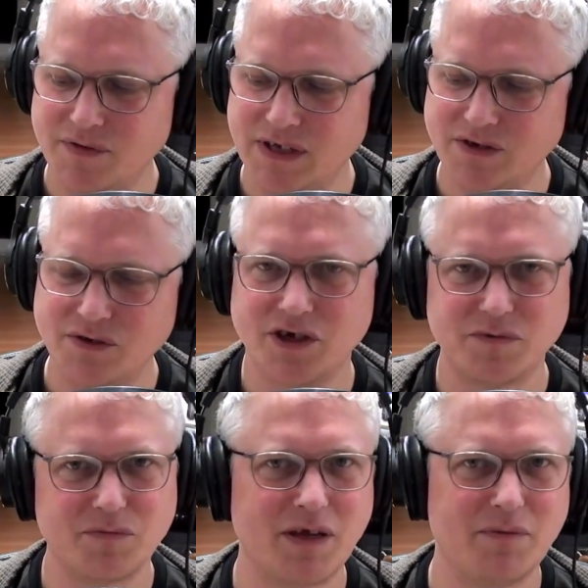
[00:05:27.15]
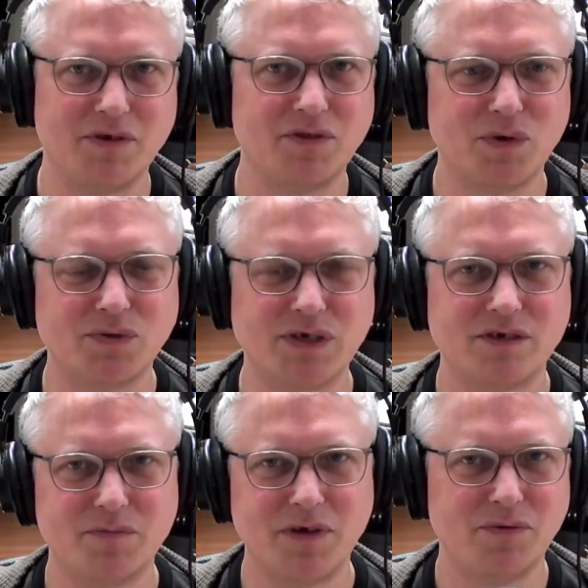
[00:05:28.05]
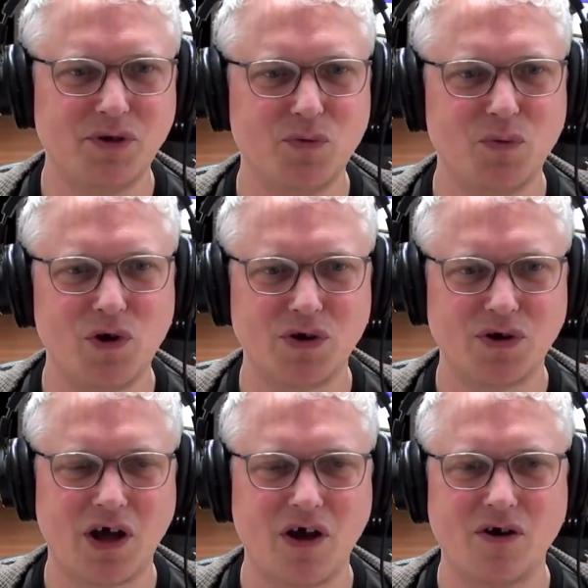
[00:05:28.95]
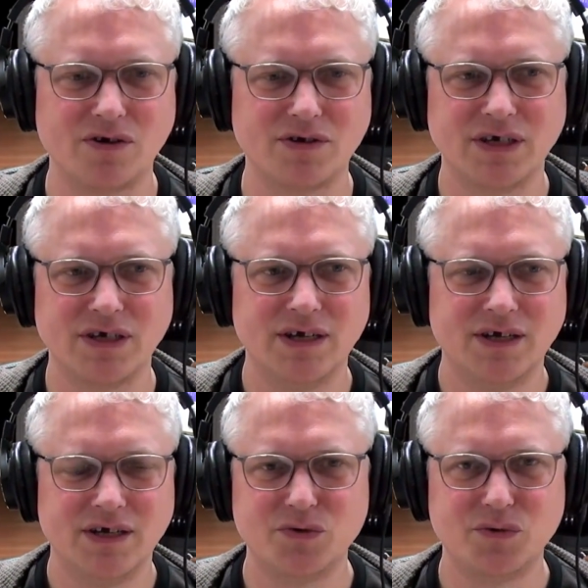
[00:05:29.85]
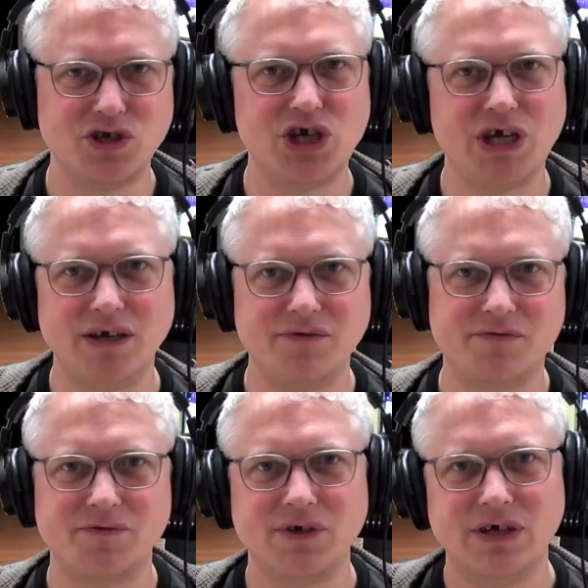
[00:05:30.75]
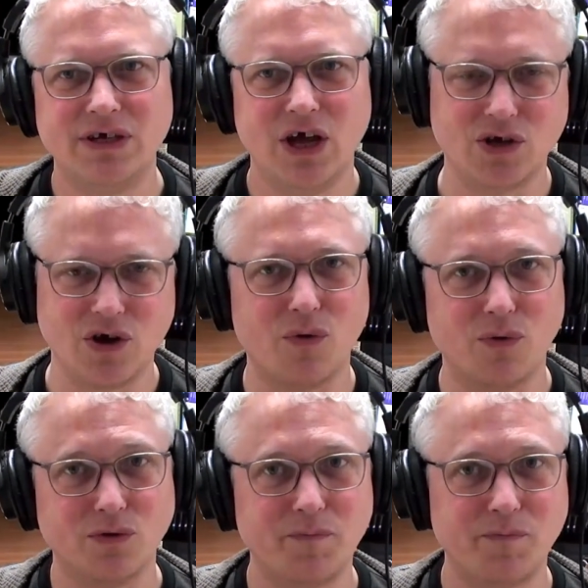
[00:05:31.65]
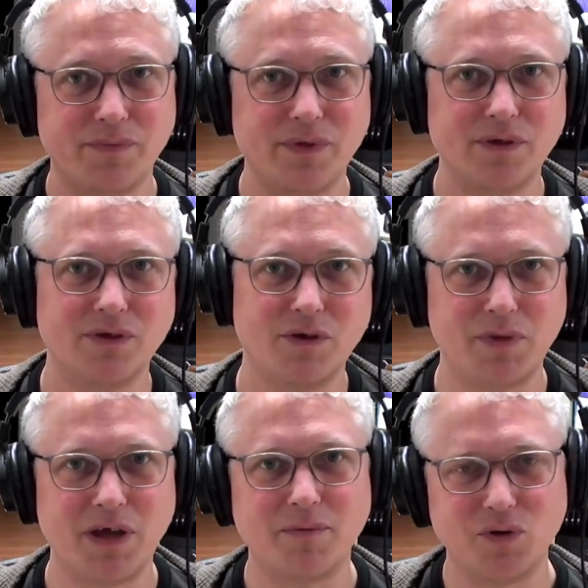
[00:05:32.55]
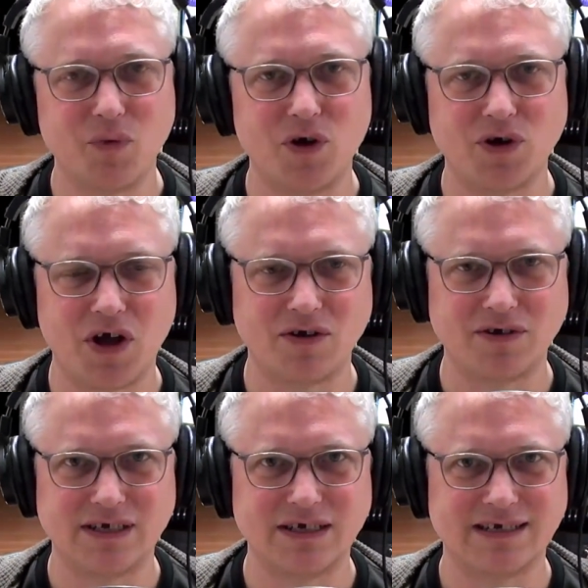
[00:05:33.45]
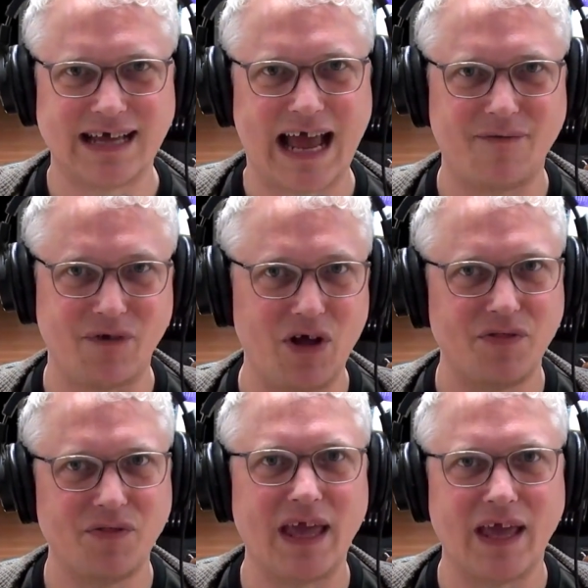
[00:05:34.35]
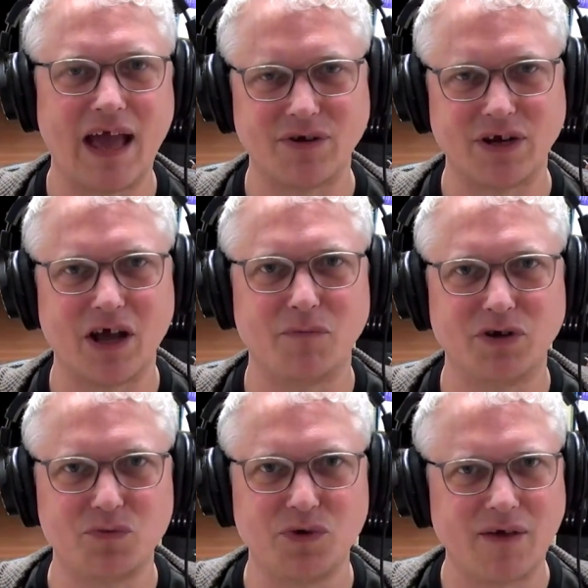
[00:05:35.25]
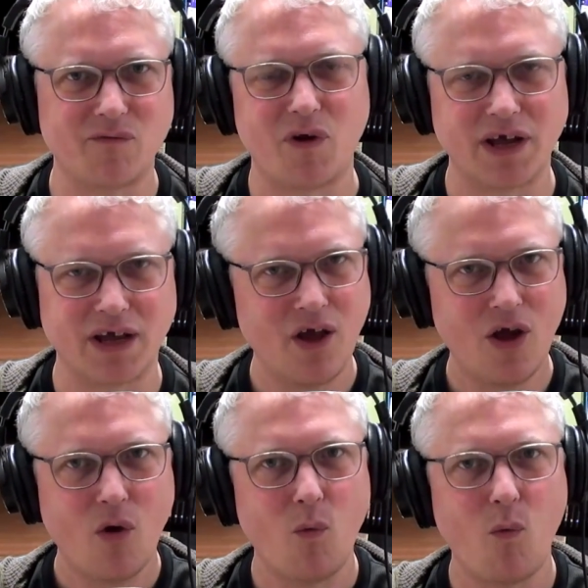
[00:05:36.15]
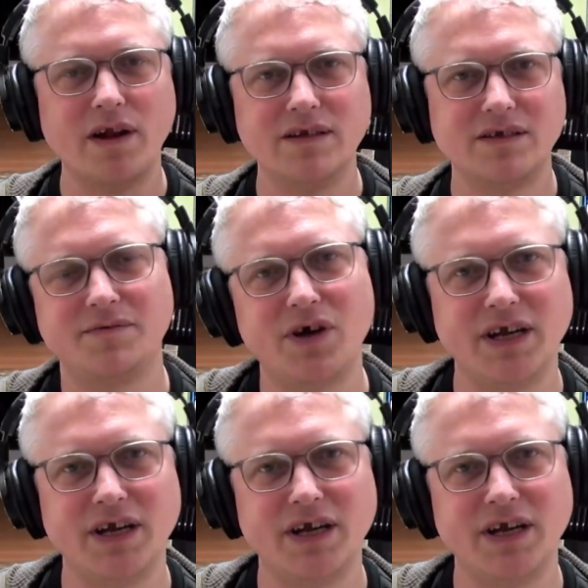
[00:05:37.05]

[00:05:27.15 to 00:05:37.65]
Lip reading: There's people who work hard to achieve a goal, and people who work hard to have a thing, have an accomplishment, have like one defining moment that